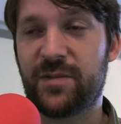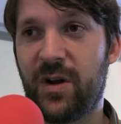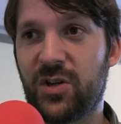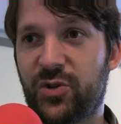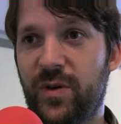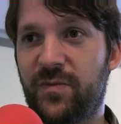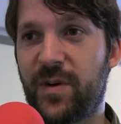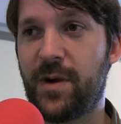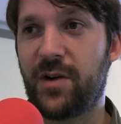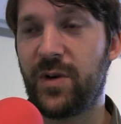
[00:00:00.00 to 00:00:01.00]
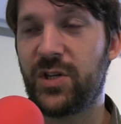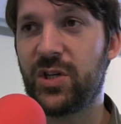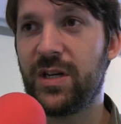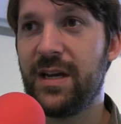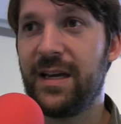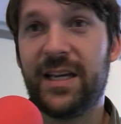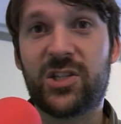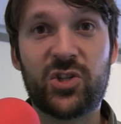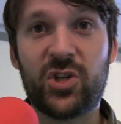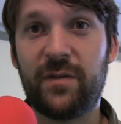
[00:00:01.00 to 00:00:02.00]
this small shrimp from our region,
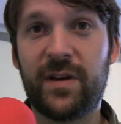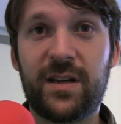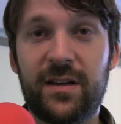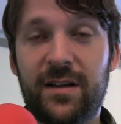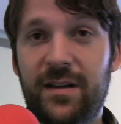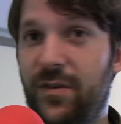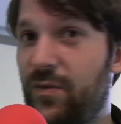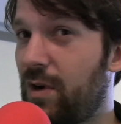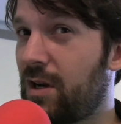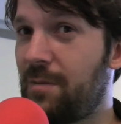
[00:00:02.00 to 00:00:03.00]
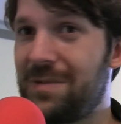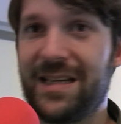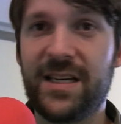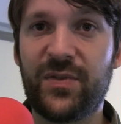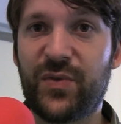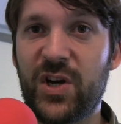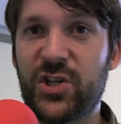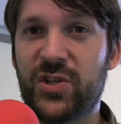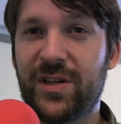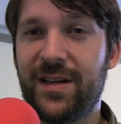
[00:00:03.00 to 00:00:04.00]
is to serve it completely
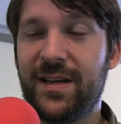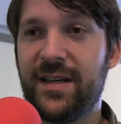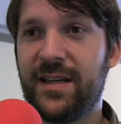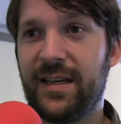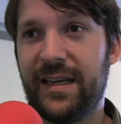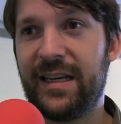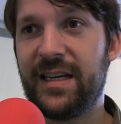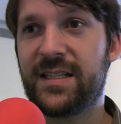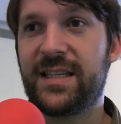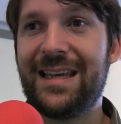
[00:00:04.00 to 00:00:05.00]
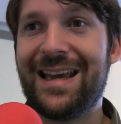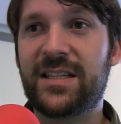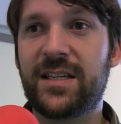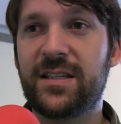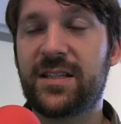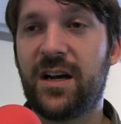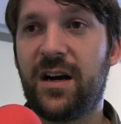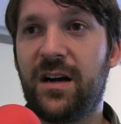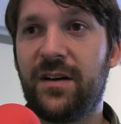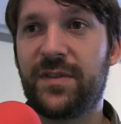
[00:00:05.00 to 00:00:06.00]
fresh. It is the essence
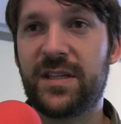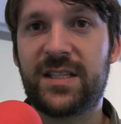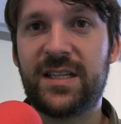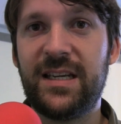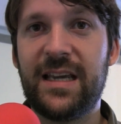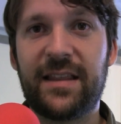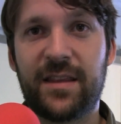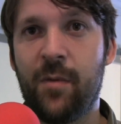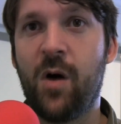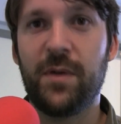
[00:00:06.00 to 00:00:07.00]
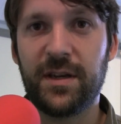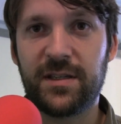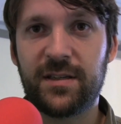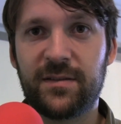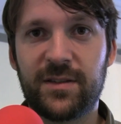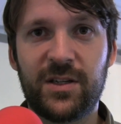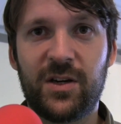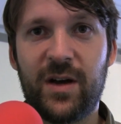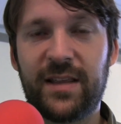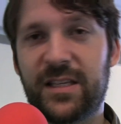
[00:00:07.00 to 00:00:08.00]
of the sea at the moment, you
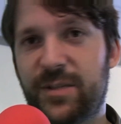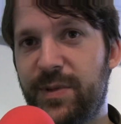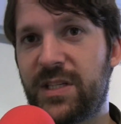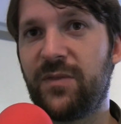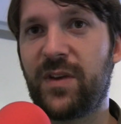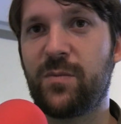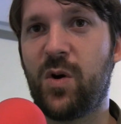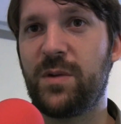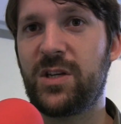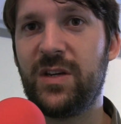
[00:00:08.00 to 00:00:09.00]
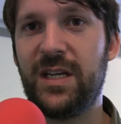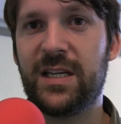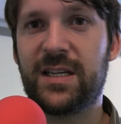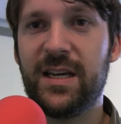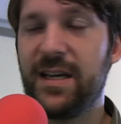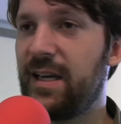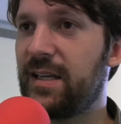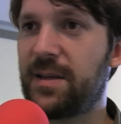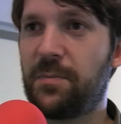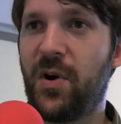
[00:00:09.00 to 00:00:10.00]
know, at the specific moment you eat it, it
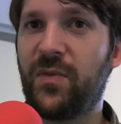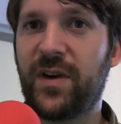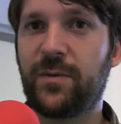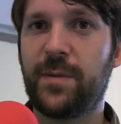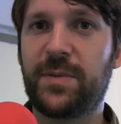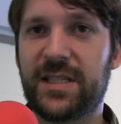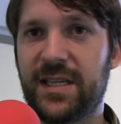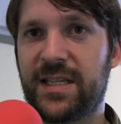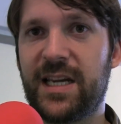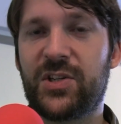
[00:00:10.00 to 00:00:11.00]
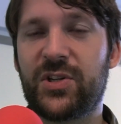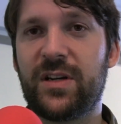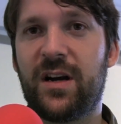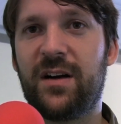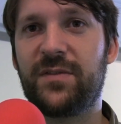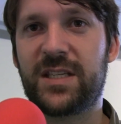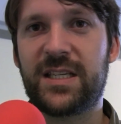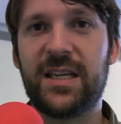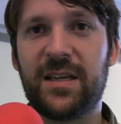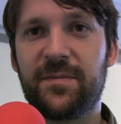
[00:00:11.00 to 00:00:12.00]
is a perfect representation of the
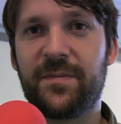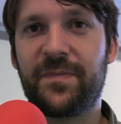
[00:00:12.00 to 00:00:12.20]
sea